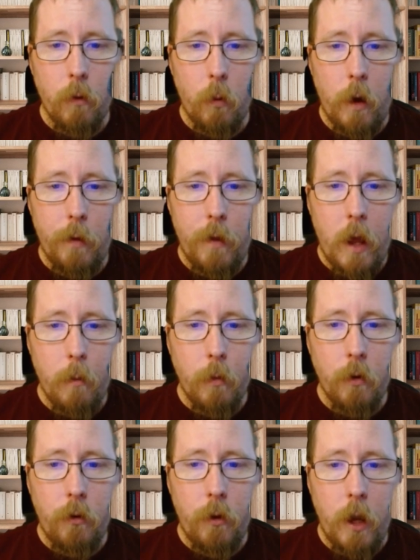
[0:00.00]
for what they
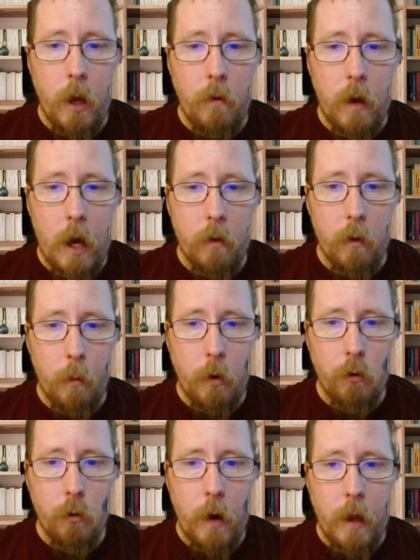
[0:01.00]
perceived as a
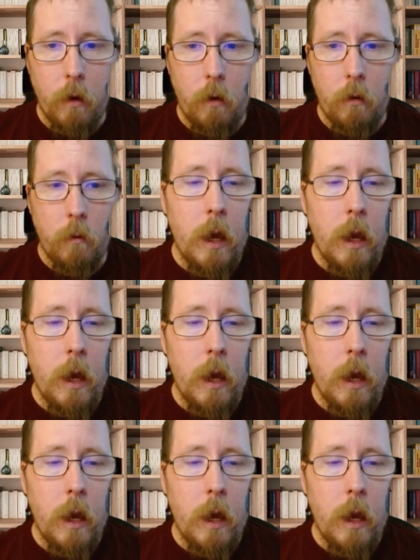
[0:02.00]
betrayal.